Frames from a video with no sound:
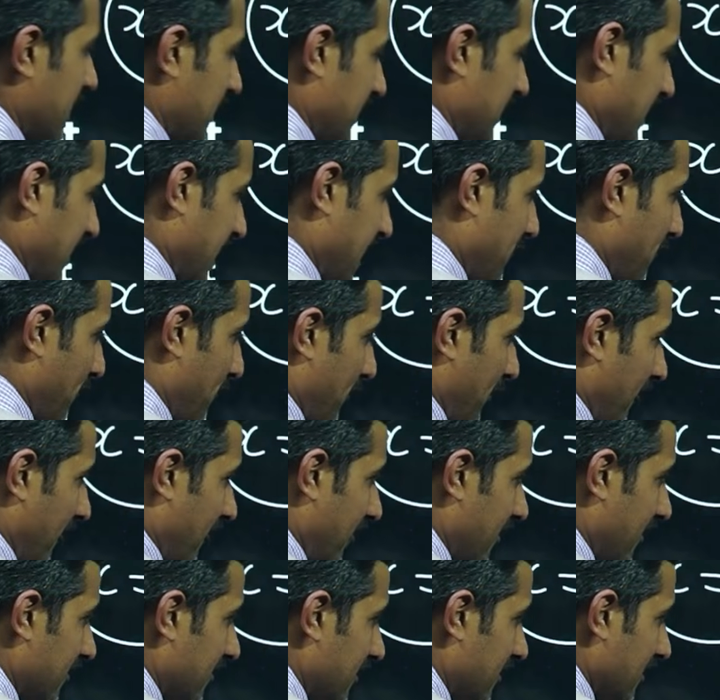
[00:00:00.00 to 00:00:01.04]
e
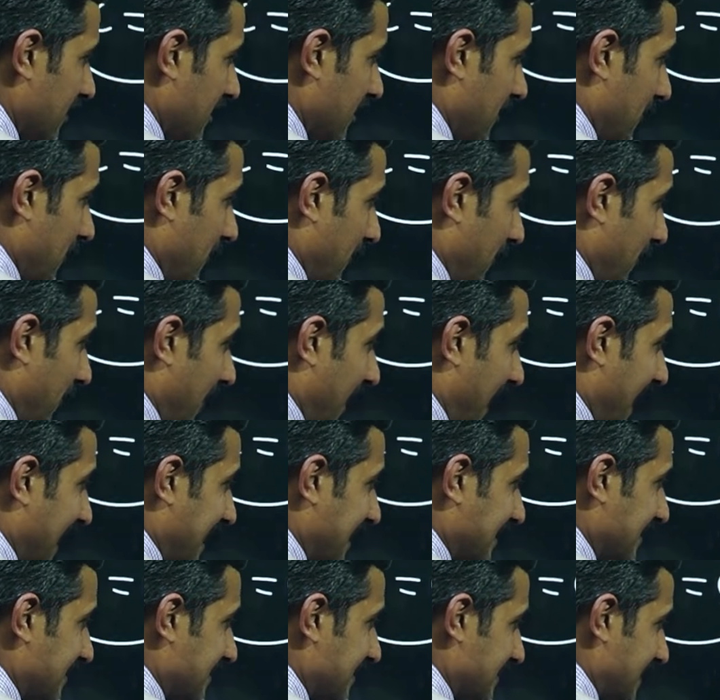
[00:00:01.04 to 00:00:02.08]
power
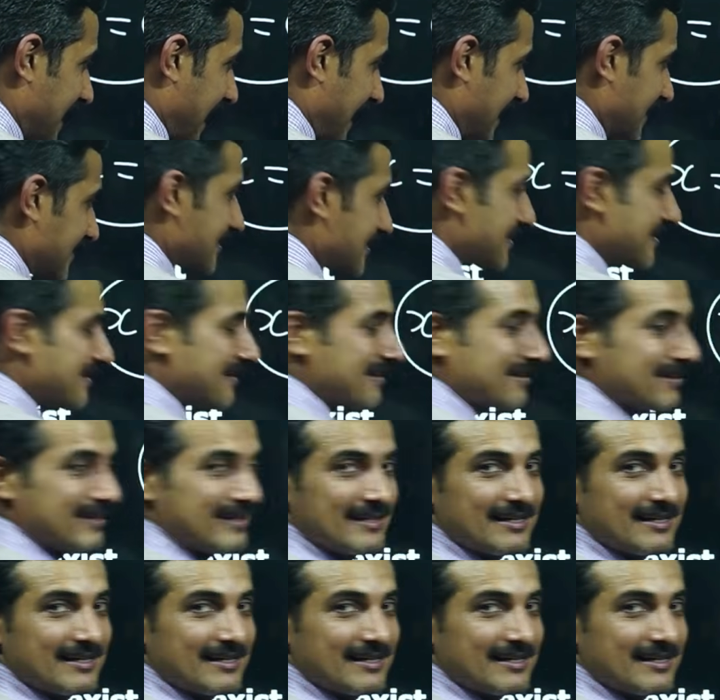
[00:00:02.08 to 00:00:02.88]
minus x.